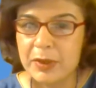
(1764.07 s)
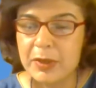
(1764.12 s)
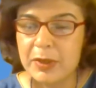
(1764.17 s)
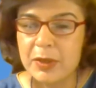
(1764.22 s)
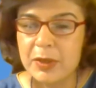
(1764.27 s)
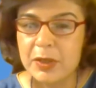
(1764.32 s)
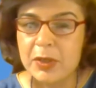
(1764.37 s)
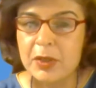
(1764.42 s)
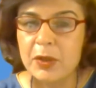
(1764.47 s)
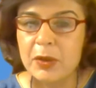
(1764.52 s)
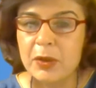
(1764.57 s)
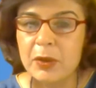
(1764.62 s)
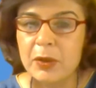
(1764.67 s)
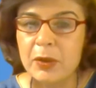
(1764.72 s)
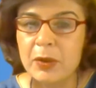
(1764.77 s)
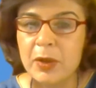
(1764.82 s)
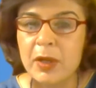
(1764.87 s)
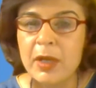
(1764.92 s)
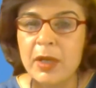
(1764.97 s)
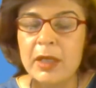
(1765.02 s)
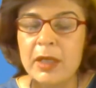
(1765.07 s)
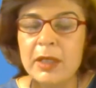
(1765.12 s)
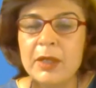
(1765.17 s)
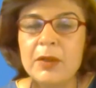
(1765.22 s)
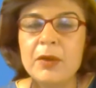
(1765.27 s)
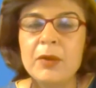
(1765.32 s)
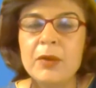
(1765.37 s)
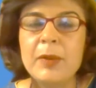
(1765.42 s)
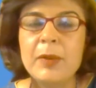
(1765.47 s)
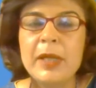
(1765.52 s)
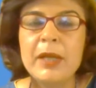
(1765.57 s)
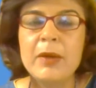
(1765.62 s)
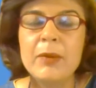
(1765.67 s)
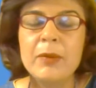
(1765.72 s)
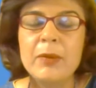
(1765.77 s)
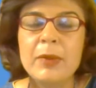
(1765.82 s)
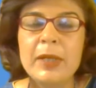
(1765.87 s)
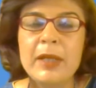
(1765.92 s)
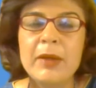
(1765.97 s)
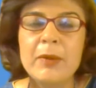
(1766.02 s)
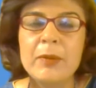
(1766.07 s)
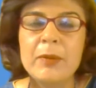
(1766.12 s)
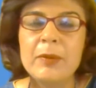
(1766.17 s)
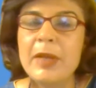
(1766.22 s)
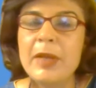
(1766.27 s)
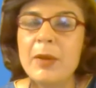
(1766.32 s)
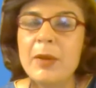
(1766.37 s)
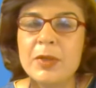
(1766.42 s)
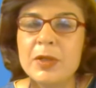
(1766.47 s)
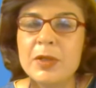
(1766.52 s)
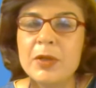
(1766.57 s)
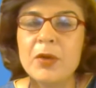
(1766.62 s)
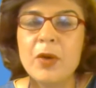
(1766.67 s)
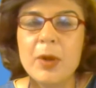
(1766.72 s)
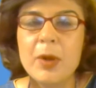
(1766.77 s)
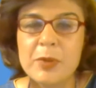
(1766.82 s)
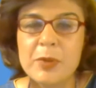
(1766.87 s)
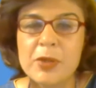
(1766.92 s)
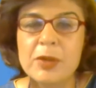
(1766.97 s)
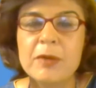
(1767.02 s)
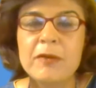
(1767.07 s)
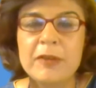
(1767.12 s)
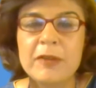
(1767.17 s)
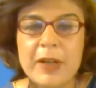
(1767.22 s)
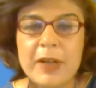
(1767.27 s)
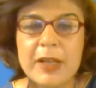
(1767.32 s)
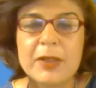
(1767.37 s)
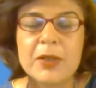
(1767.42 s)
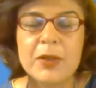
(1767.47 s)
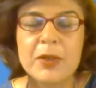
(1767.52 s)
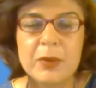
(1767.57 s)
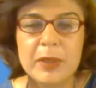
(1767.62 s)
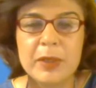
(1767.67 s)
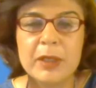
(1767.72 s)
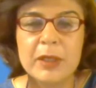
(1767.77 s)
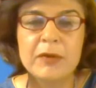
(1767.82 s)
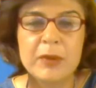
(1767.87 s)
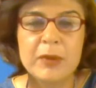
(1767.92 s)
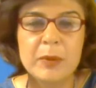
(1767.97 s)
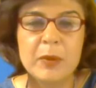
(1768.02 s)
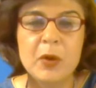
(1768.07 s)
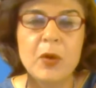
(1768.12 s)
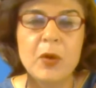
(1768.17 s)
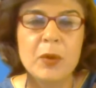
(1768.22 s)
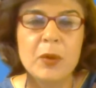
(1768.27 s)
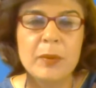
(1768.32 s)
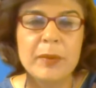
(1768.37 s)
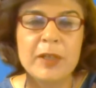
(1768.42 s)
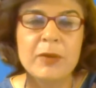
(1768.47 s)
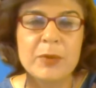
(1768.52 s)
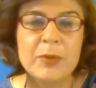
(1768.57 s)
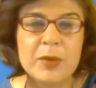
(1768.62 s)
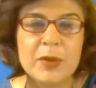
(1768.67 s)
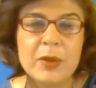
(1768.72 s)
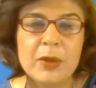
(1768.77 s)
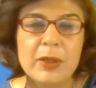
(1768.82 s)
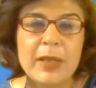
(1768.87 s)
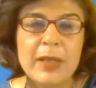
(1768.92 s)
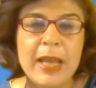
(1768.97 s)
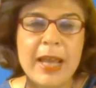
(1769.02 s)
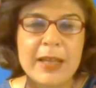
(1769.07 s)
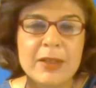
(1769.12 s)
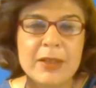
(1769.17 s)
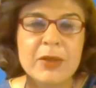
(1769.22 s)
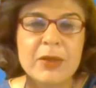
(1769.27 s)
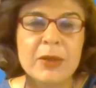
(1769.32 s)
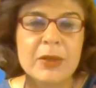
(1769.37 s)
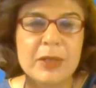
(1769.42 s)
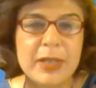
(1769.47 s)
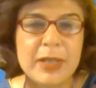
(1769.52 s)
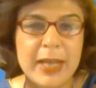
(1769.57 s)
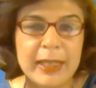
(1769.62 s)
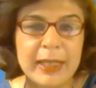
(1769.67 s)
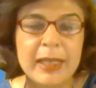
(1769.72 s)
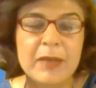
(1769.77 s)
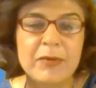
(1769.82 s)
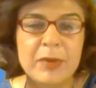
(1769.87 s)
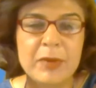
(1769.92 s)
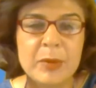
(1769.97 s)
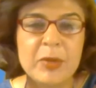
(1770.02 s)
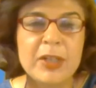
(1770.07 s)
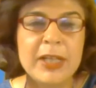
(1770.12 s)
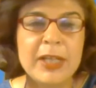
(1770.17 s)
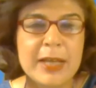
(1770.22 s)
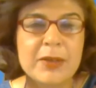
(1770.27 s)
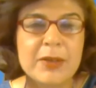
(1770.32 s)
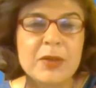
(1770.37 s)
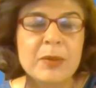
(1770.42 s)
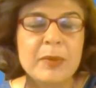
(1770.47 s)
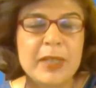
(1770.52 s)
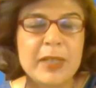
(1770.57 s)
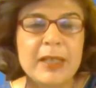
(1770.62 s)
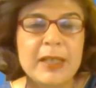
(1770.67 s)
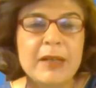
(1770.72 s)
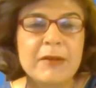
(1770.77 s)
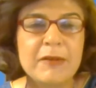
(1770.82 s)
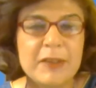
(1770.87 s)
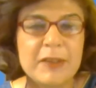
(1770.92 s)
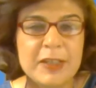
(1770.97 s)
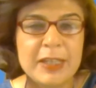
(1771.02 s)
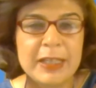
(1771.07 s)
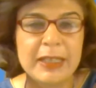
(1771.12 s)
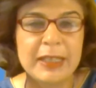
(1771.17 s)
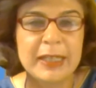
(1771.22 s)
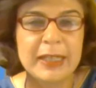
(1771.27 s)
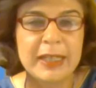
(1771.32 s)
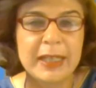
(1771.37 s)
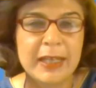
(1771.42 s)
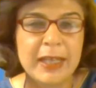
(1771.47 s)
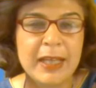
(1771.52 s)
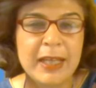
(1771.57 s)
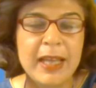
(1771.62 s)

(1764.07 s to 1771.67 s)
So there was no option for us to work from home. It was all hands on deck. Everybody had to be there physically.